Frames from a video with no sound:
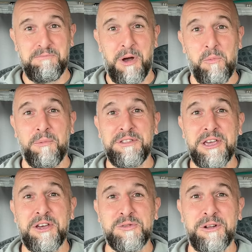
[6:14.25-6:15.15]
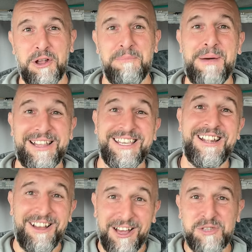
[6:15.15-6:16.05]
But what we'll do is we'll look back to
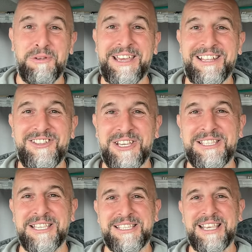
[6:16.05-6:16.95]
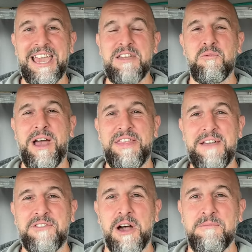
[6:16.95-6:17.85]
last week just to see where
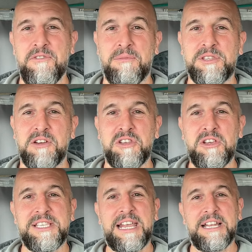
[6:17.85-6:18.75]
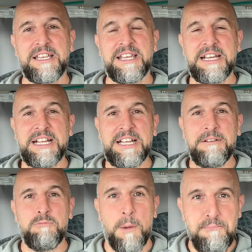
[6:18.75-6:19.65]
they've come from. So New Zealand
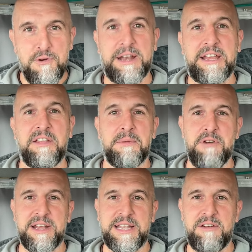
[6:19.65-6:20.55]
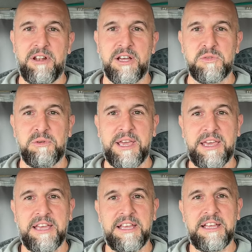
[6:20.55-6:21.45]
were brilliant at the breakdown last
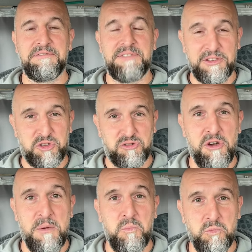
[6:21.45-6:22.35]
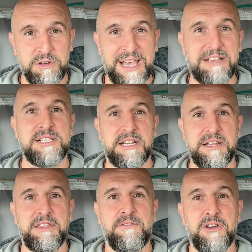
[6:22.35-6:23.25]
week. Their scrum was
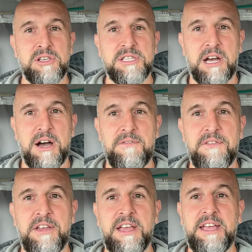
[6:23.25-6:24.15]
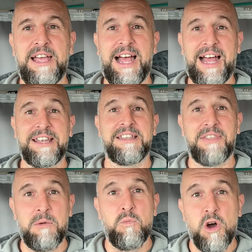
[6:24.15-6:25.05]
excellent in the first half, and
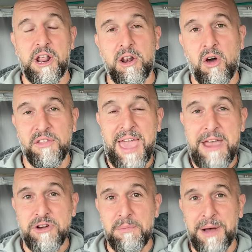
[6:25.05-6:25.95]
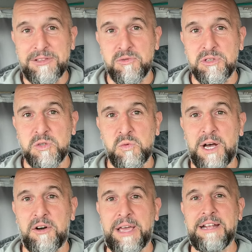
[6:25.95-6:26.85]
they won a lot of the aerial battles as
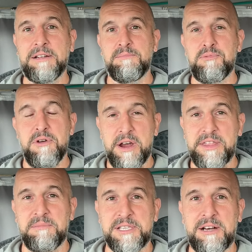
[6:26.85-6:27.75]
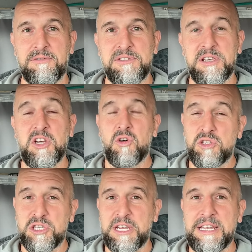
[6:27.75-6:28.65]
well. England pride themselves,
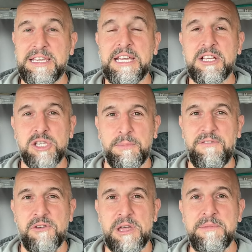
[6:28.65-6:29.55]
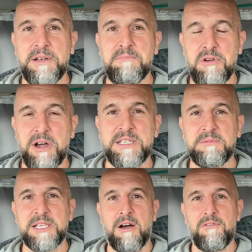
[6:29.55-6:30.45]
or certainly Tommy Freeman prides
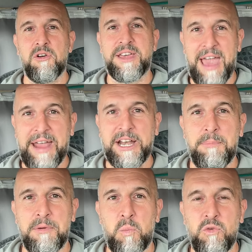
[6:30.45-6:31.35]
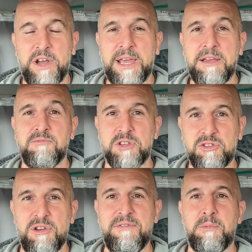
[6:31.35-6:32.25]
himself, on getting up and winning
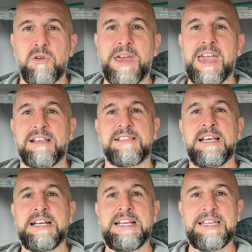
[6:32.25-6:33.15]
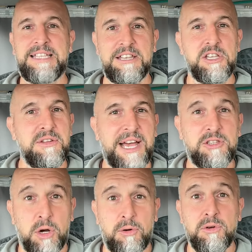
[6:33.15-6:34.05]
retrievable kicks. Didn't do that
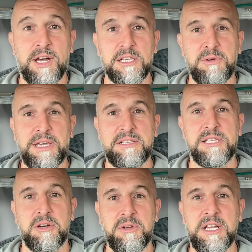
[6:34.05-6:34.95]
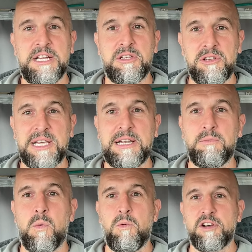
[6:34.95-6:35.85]
at all last week, so New
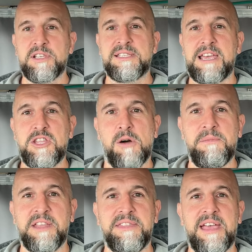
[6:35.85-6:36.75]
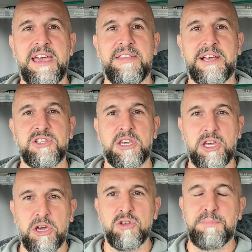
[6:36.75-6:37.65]
Zealand will want to stay dominant there. That's a
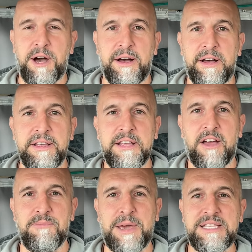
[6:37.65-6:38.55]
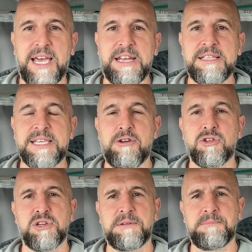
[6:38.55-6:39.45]
huge part of maintaining
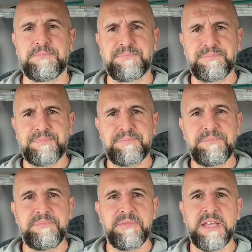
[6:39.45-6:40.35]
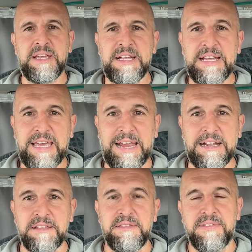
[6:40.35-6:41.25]
territory.
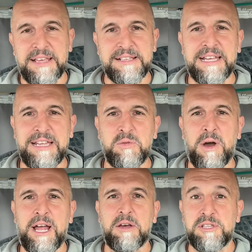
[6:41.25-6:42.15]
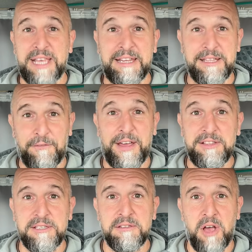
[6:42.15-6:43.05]
England, the things they did well, I would say
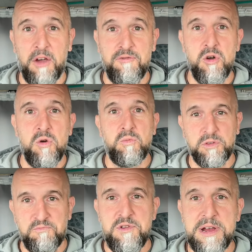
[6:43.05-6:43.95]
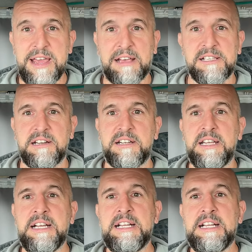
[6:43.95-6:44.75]
defence overall was really excellent.